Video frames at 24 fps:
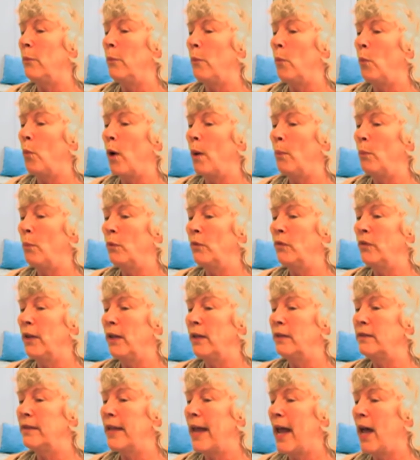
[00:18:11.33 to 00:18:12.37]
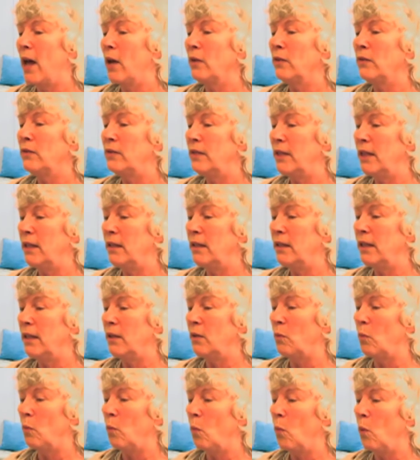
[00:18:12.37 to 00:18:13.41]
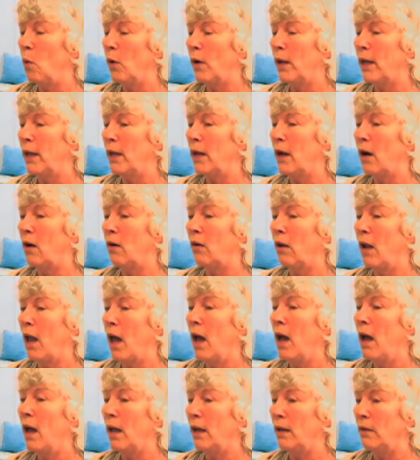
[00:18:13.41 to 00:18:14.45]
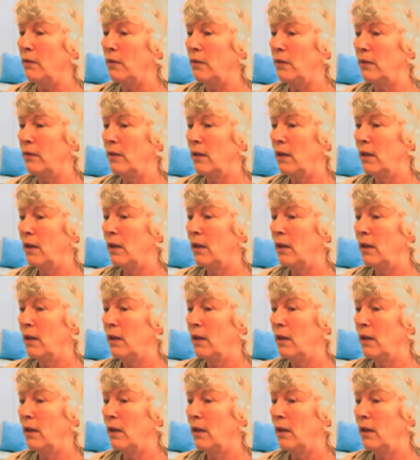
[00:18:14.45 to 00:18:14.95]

represents how sin can work in our lives.